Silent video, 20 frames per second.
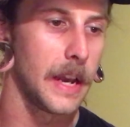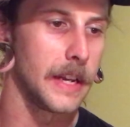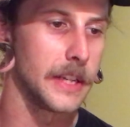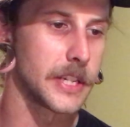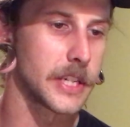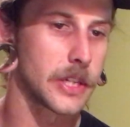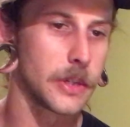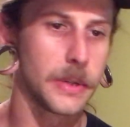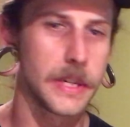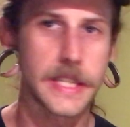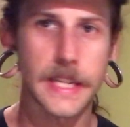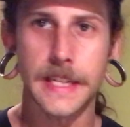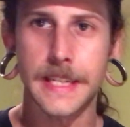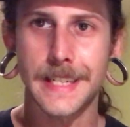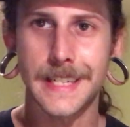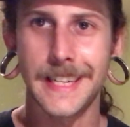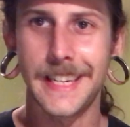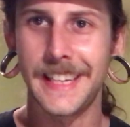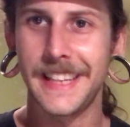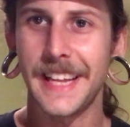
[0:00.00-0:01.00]
as soon as I
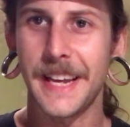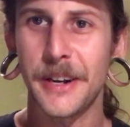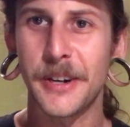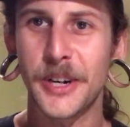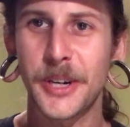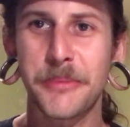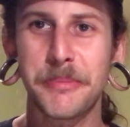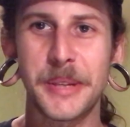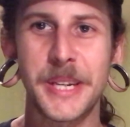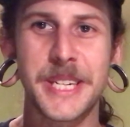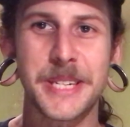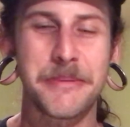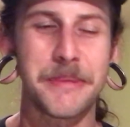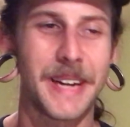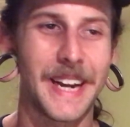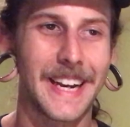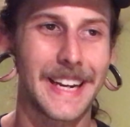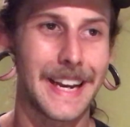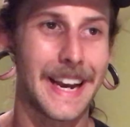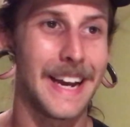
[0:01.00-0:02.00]
seen that hook
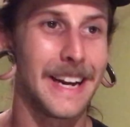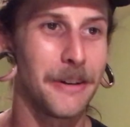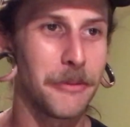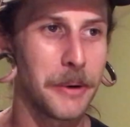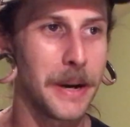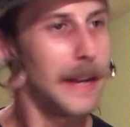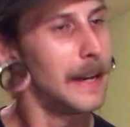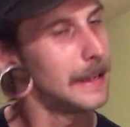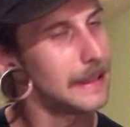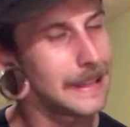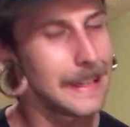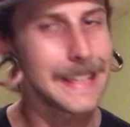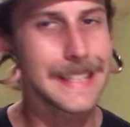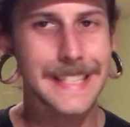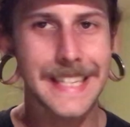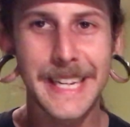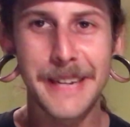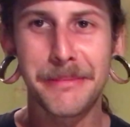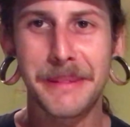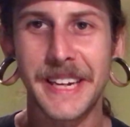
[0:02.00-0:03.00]
placement, I kind of went,
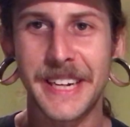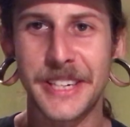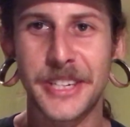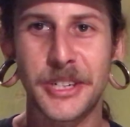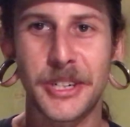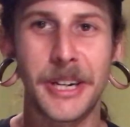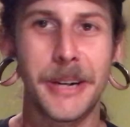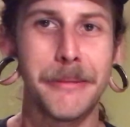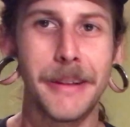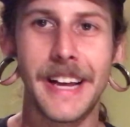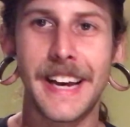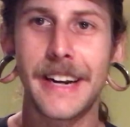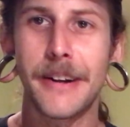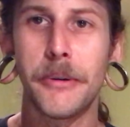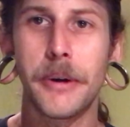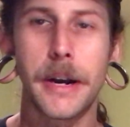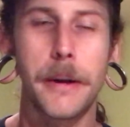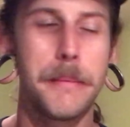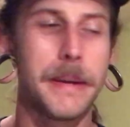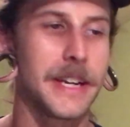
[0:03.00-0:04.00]
let's keep that in trouble. I
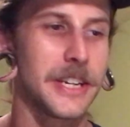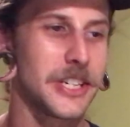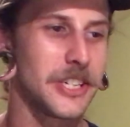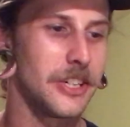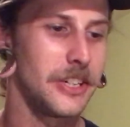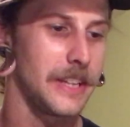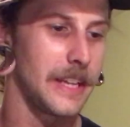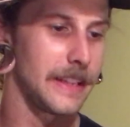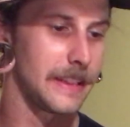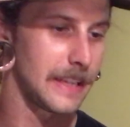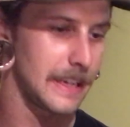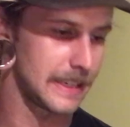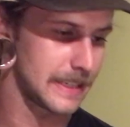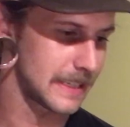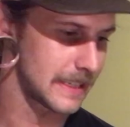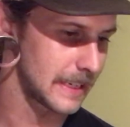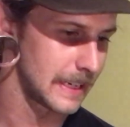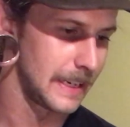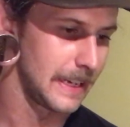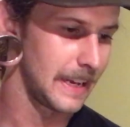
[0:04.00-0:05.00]
don't want to make sure that
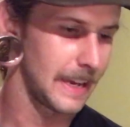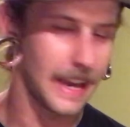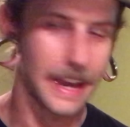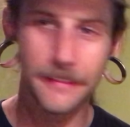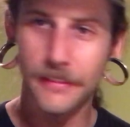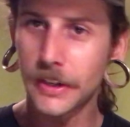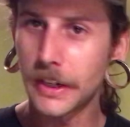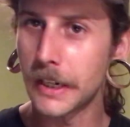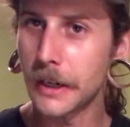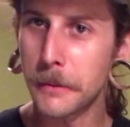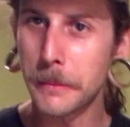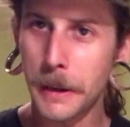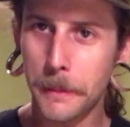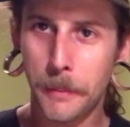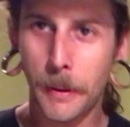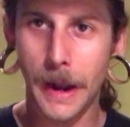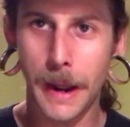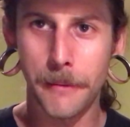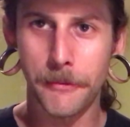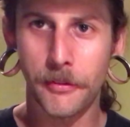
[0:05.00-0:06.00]
that's ever going to be a
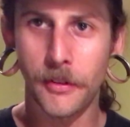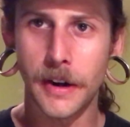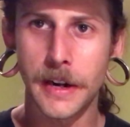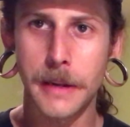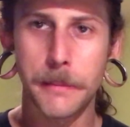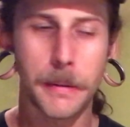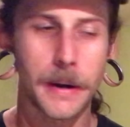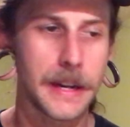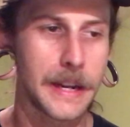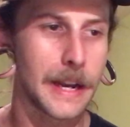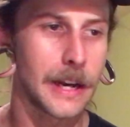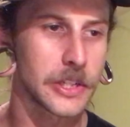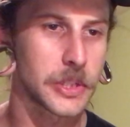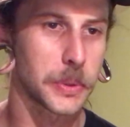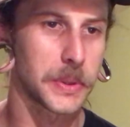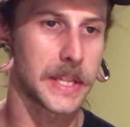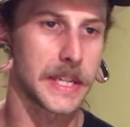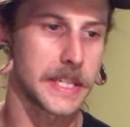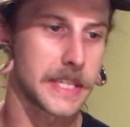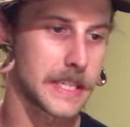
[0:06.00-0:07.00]
problem for anybody else
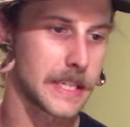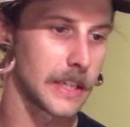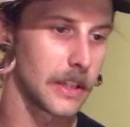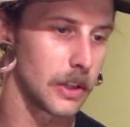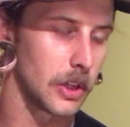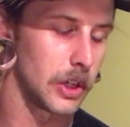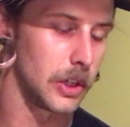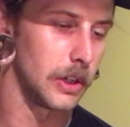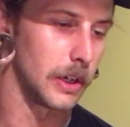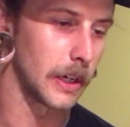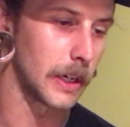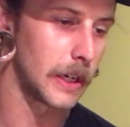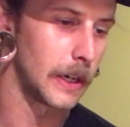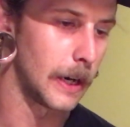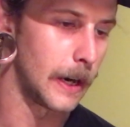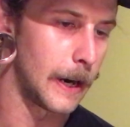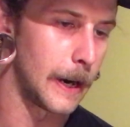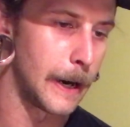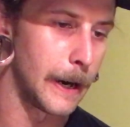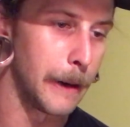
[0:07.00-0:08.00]
with that single hook.
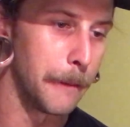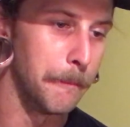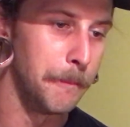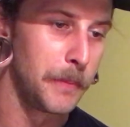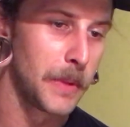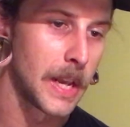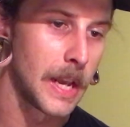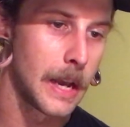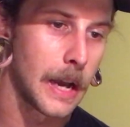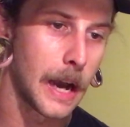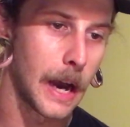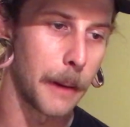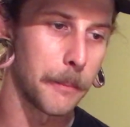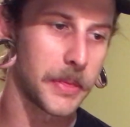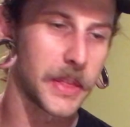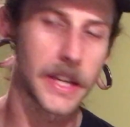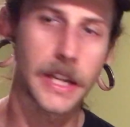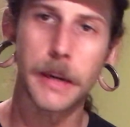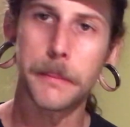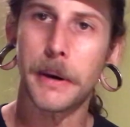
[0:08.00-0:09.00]
I'm
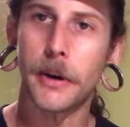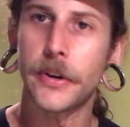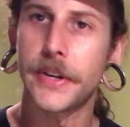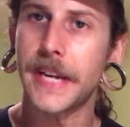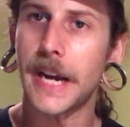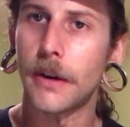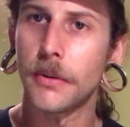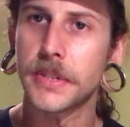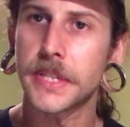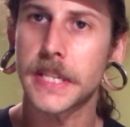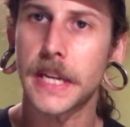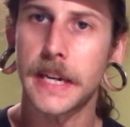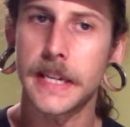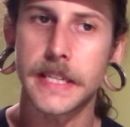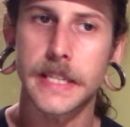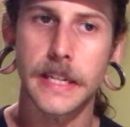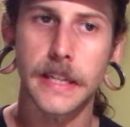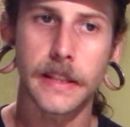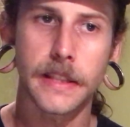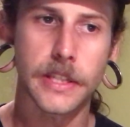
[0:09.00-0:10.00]
thinking about
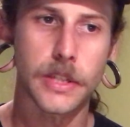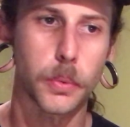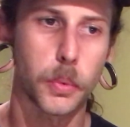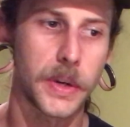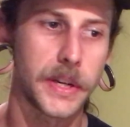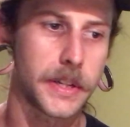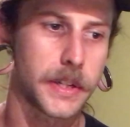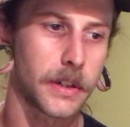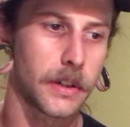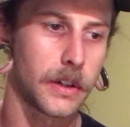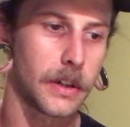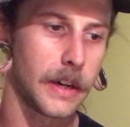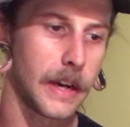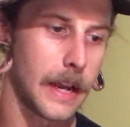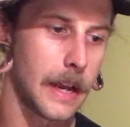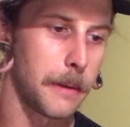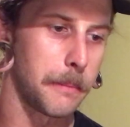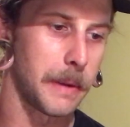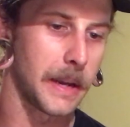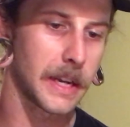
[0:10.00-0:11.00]
downsizing this winter
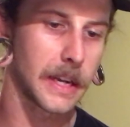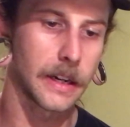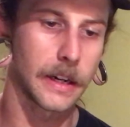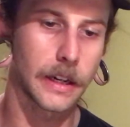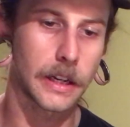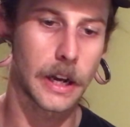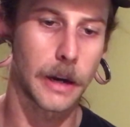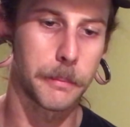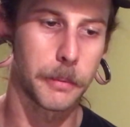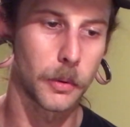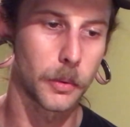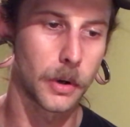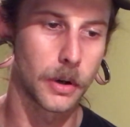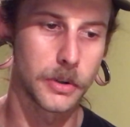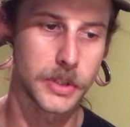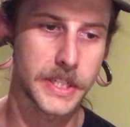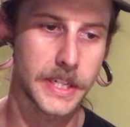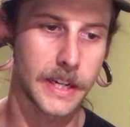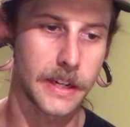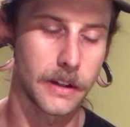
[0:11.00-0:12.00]
and making a couple
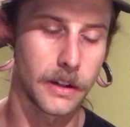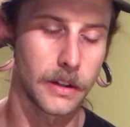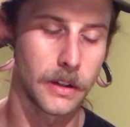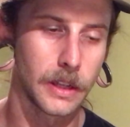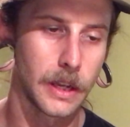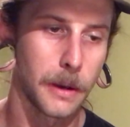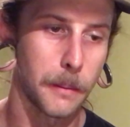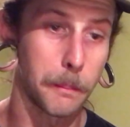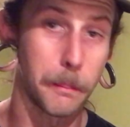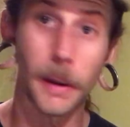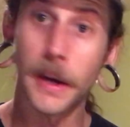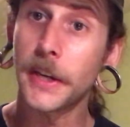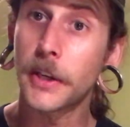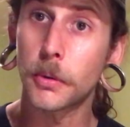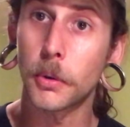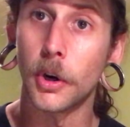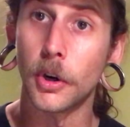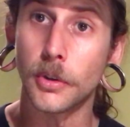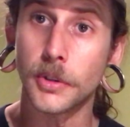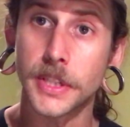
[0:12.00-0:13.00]
Rhozetail
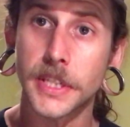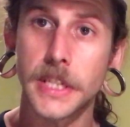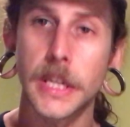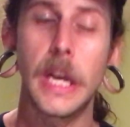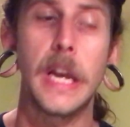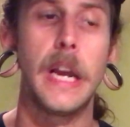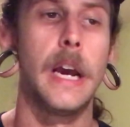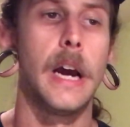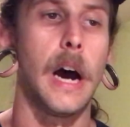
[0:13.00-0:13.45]
micros